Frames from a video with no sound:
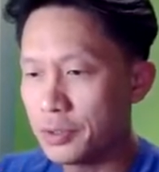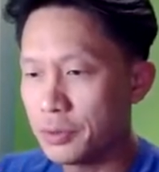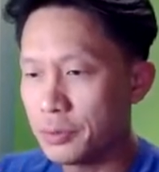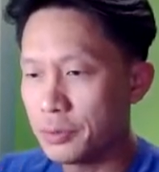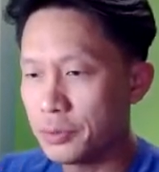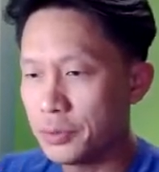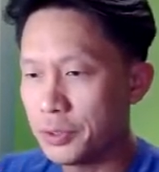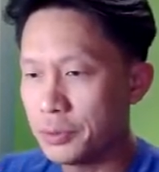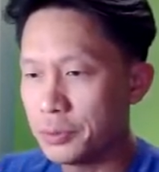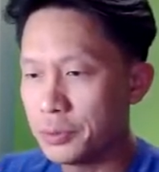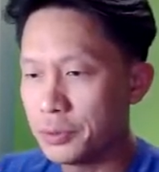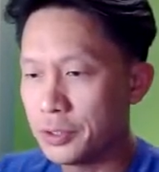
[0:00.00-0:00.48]

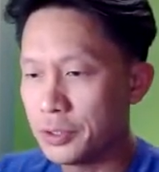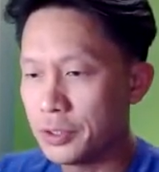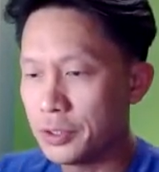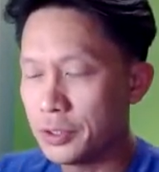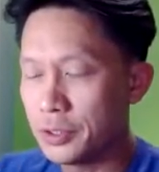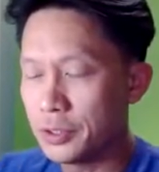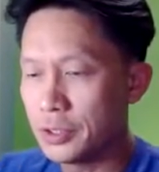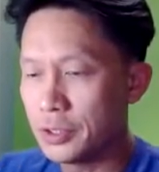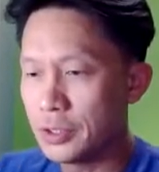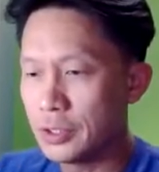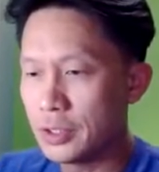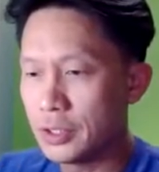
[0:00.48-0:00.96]
We
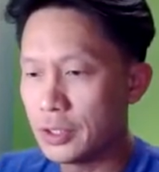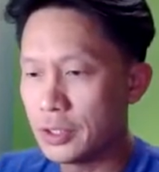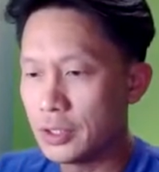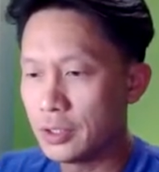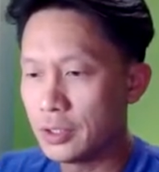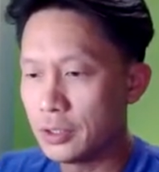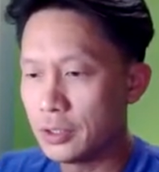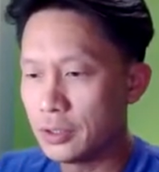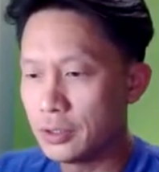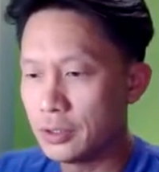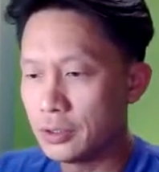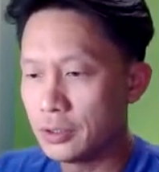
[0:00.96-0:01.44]
will
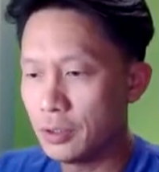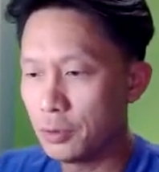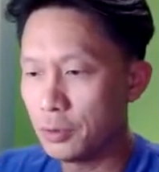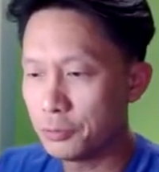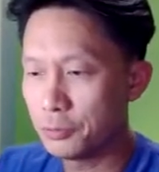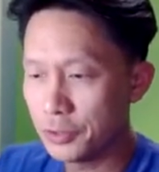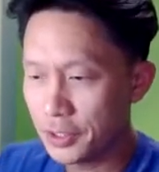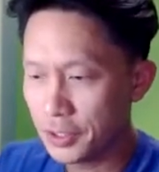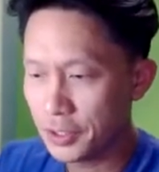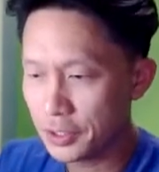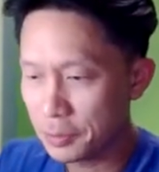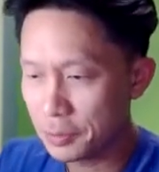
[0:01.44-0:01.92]

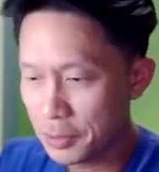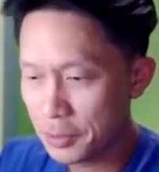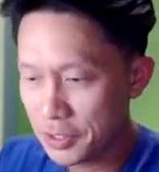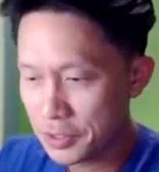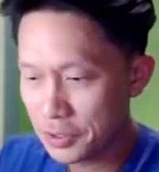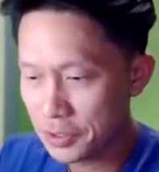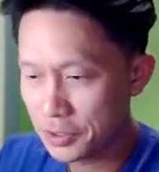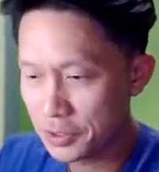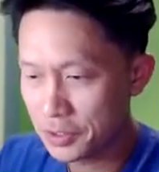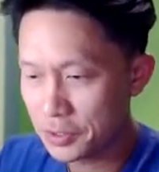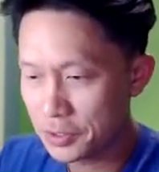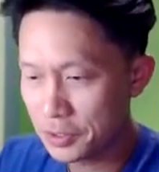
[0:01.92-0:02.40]
hopefully get the
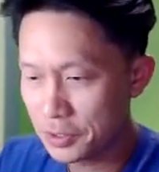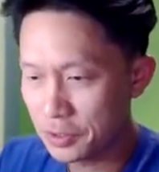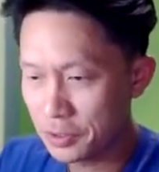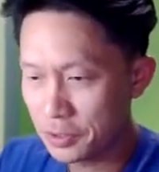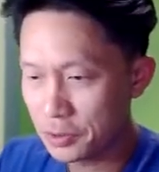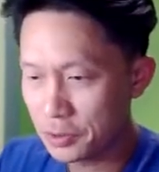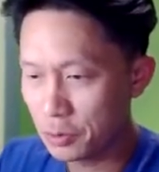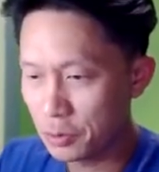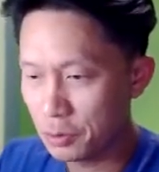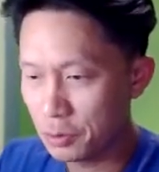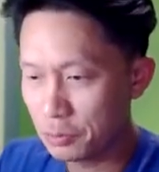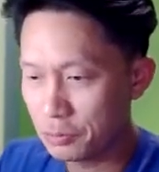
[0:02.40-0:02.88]
messages. This
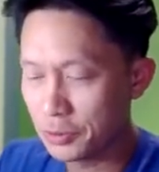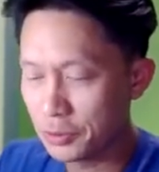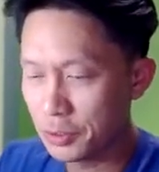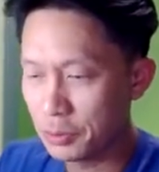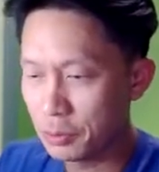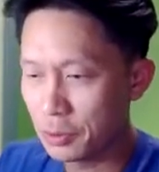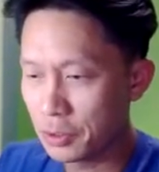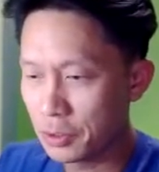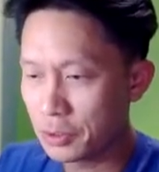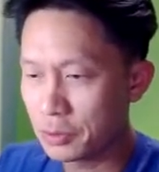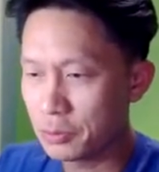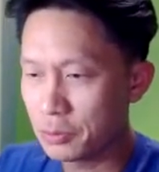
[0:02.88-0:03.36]
will hopefully
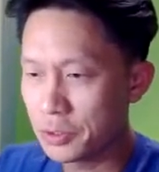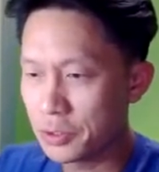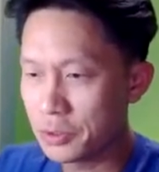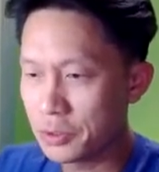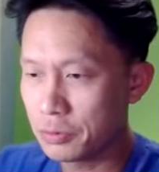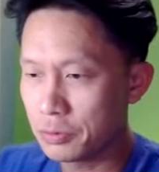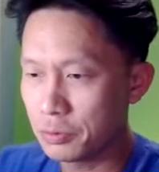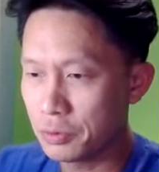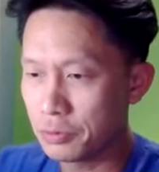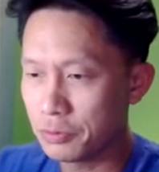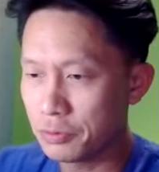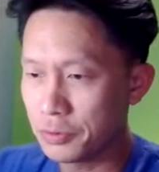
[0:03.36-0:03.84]
work once
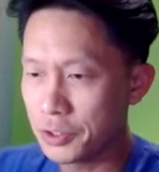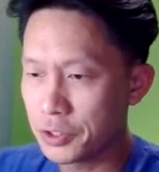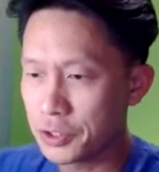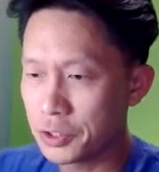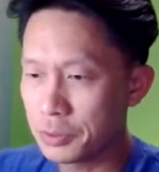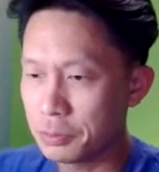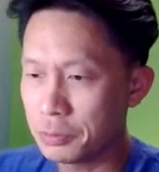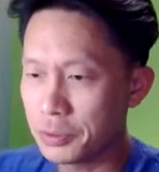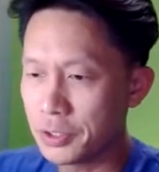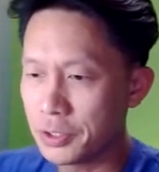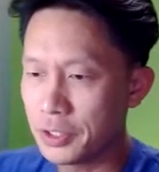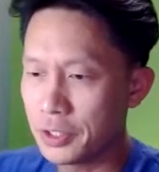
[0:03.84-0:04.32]
we're finished
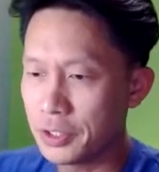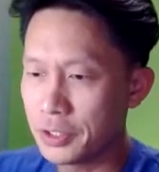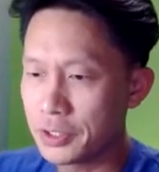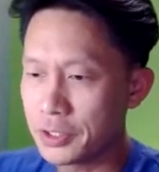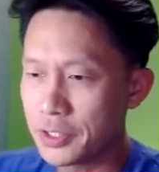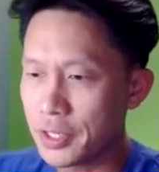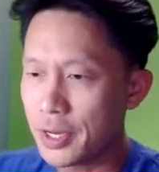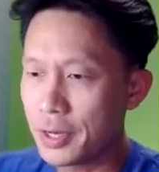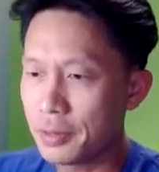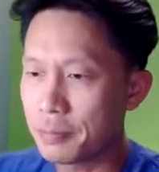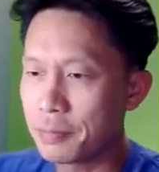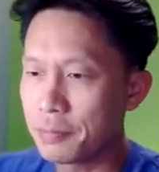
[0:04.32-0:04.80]
completing this
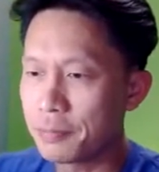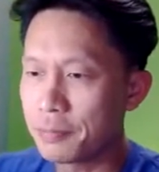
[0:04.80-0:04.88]
app.